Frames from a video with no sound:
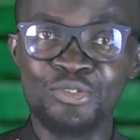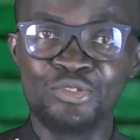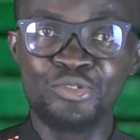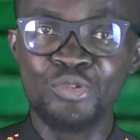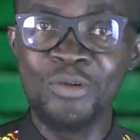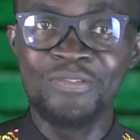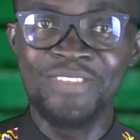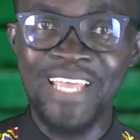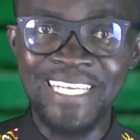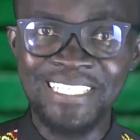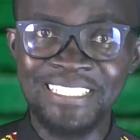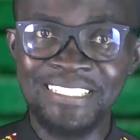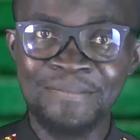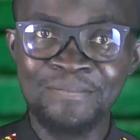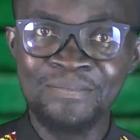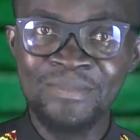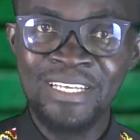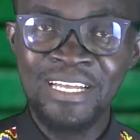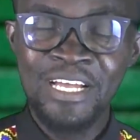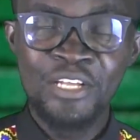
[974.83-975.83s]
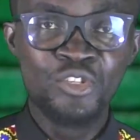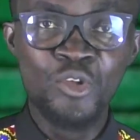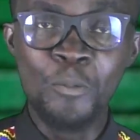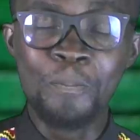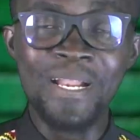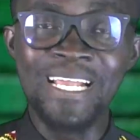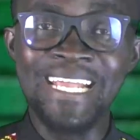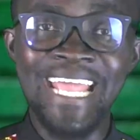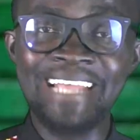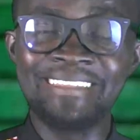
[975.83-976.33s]
took this,
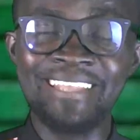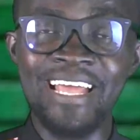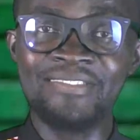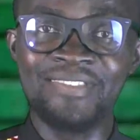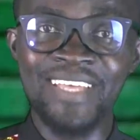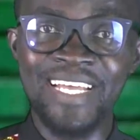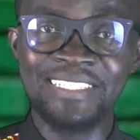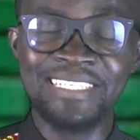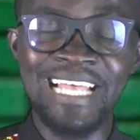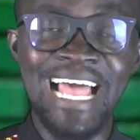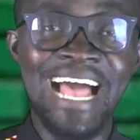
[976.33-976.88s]
duplicated this,